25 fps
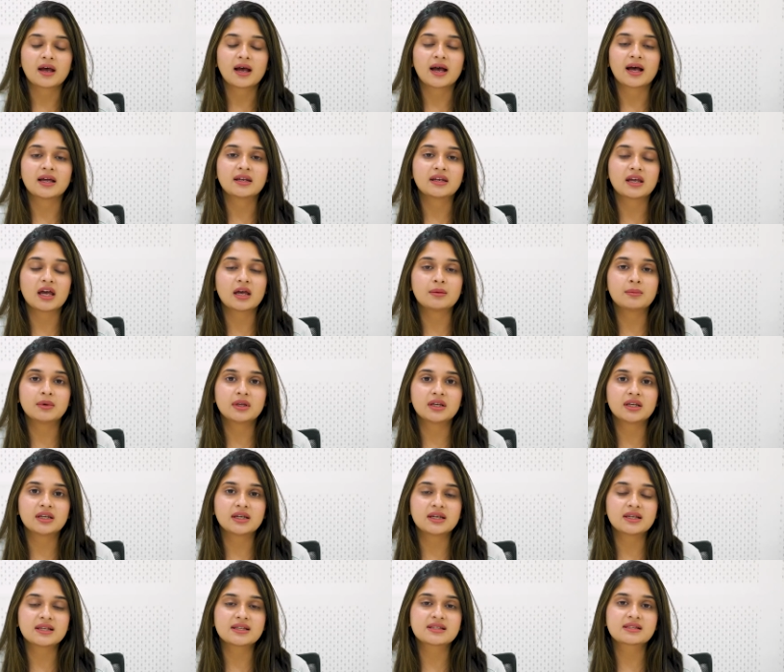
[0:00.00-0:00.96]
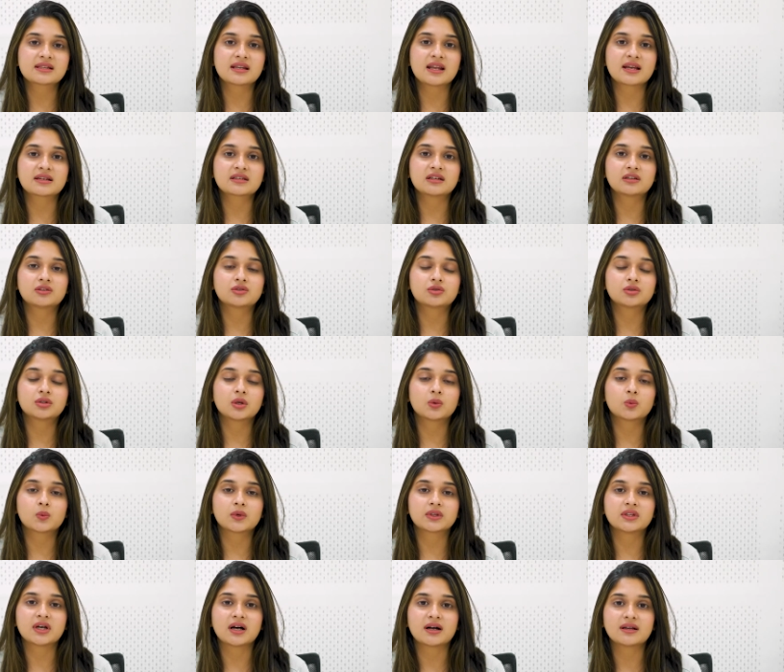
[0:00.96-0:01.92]
An MLA is elected through the
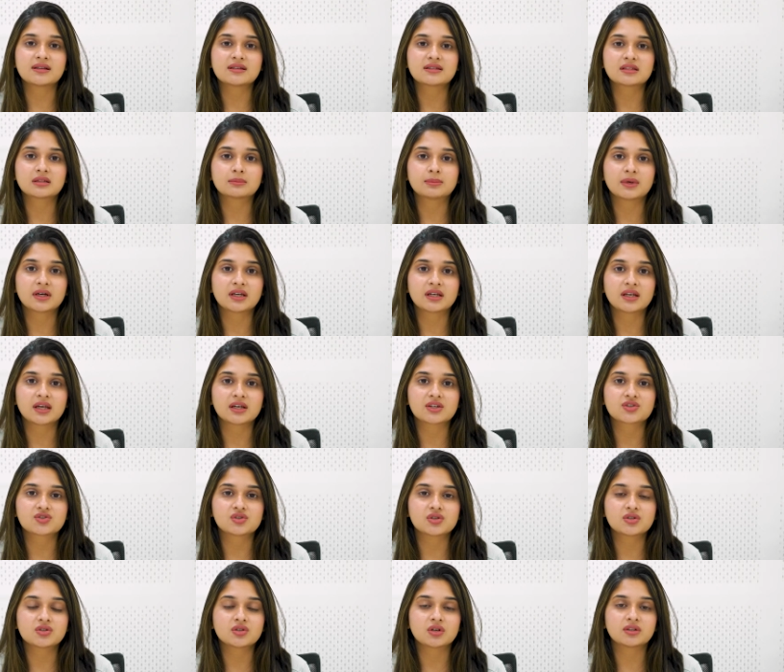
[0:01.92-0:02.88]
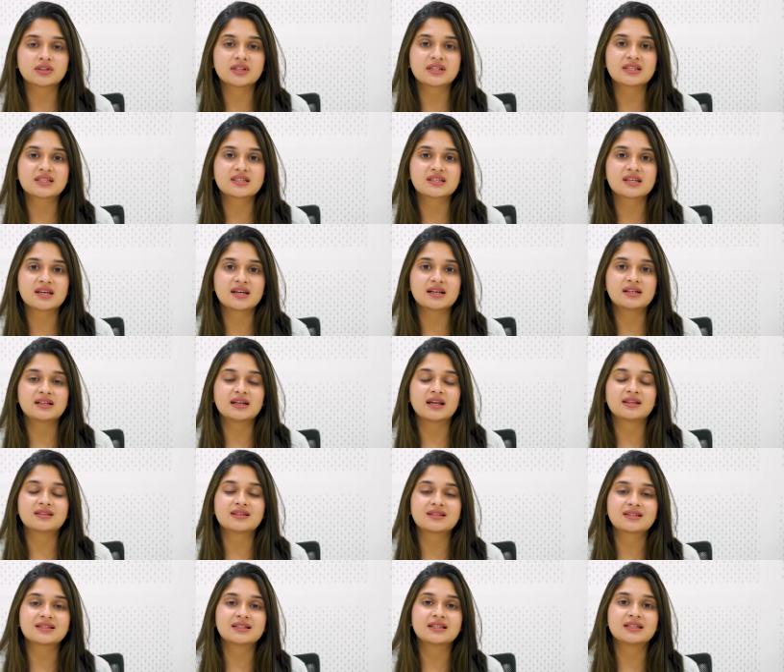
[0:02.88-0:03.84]
Vidhan Sabha elections or the state
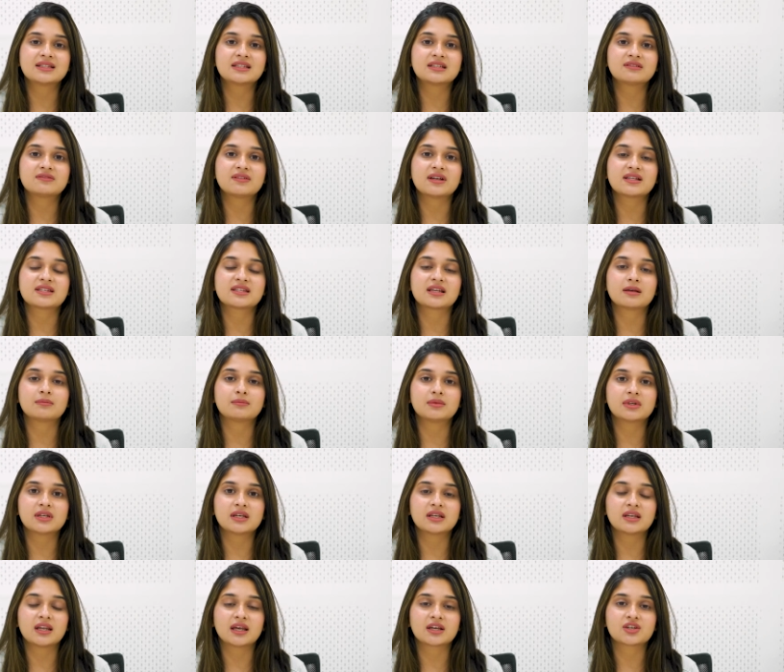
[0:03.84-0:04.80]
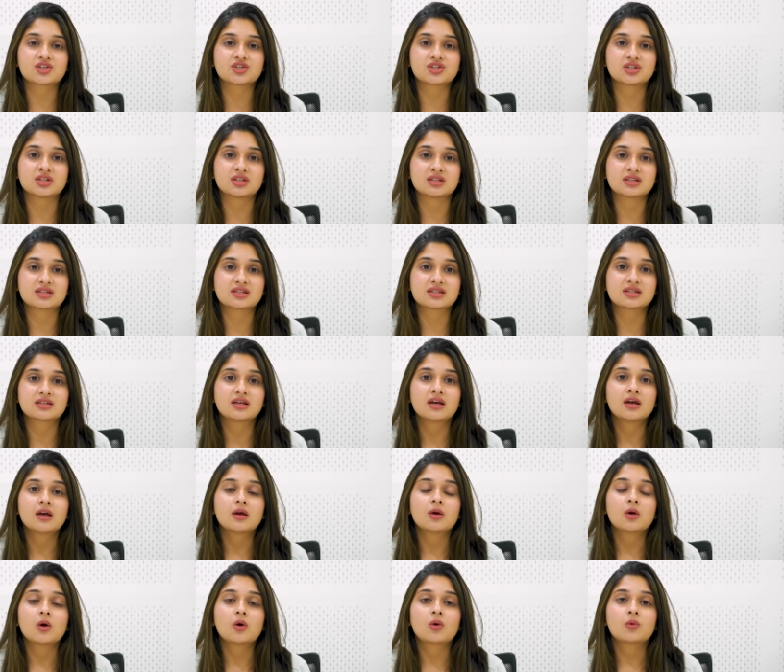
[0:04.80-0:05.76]
legislative assembly elections,
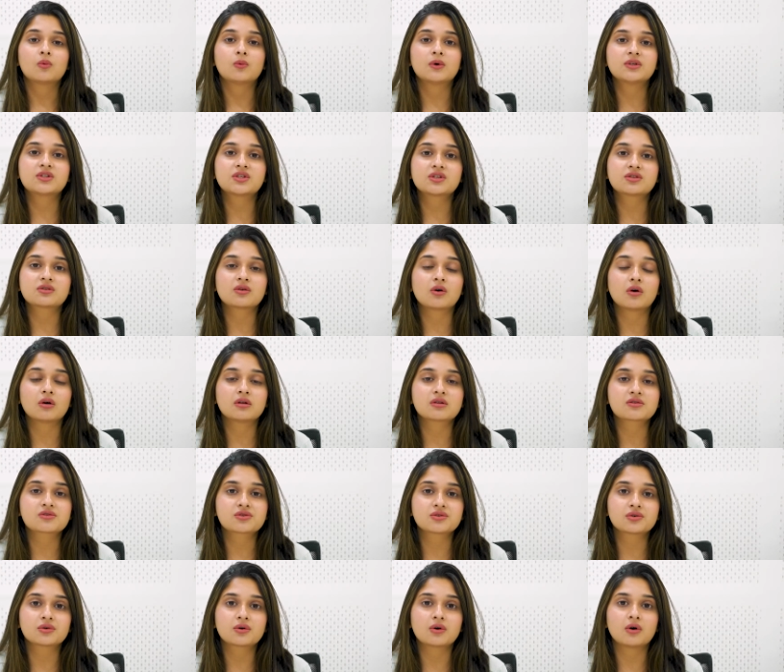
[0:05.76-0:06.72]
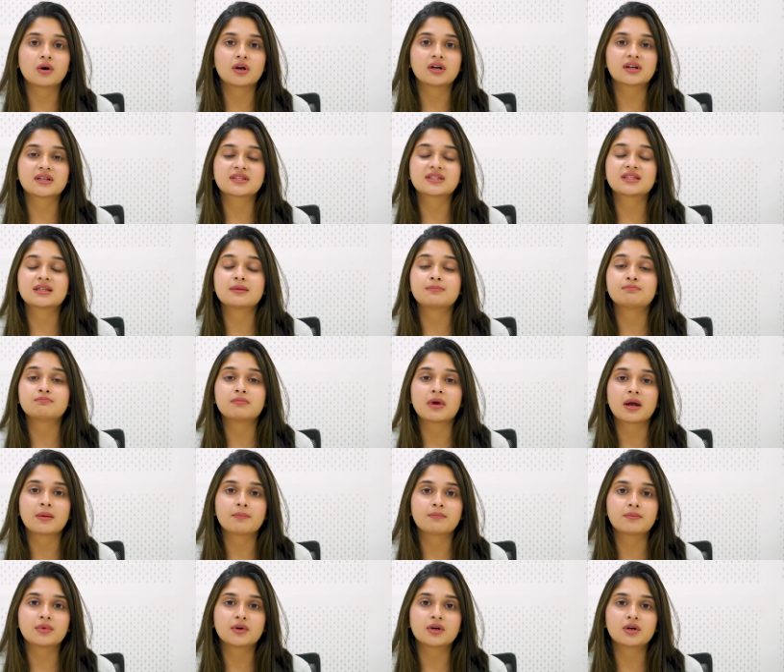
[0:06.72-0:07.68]
which is also called as the
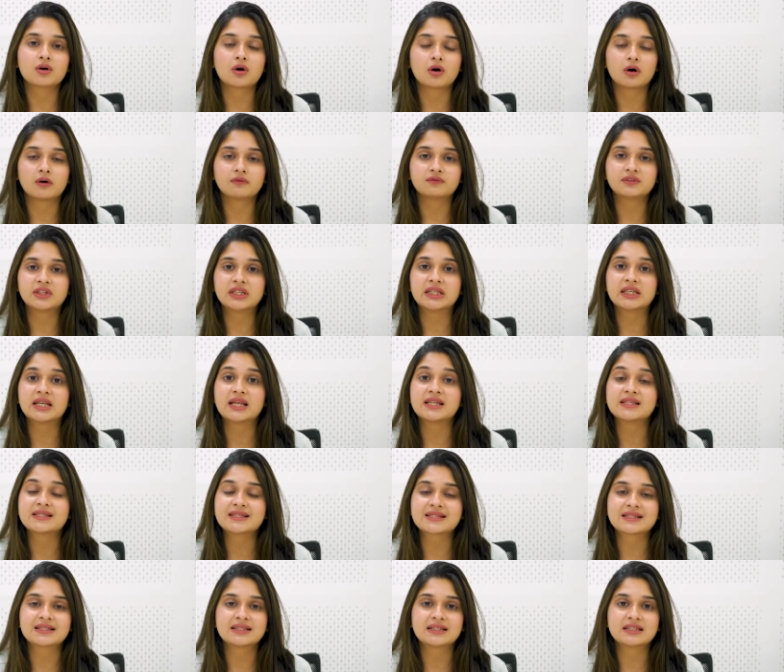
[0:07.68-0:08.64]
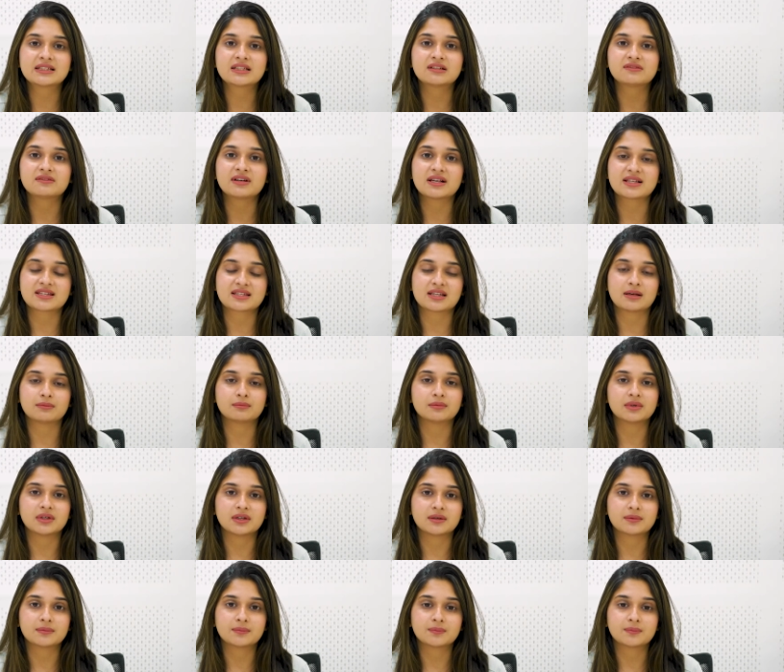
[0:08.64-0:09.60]
member of the legislative assembly.